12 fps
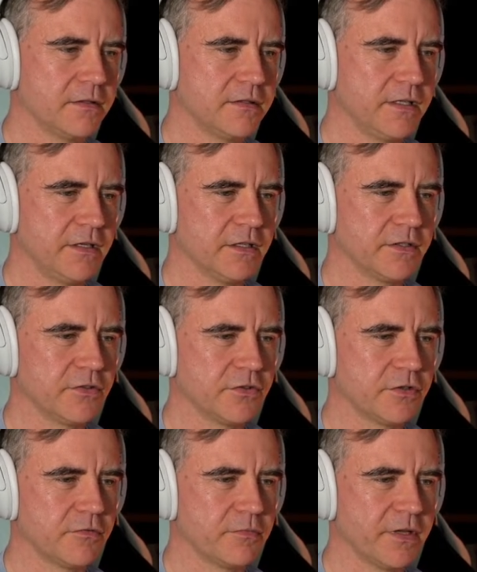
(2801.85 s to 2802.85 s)
see, let's search
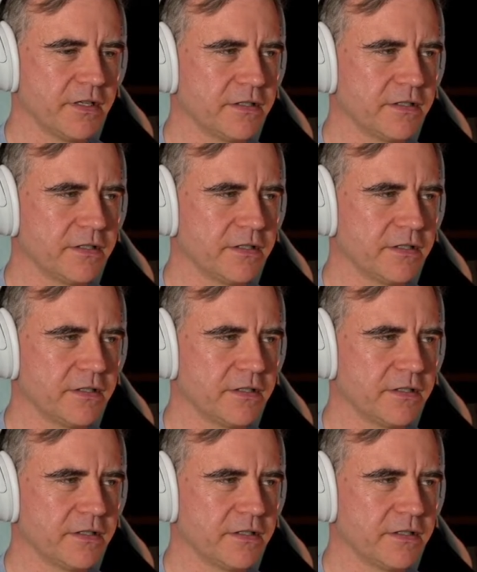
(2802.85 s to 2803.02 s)
and replace.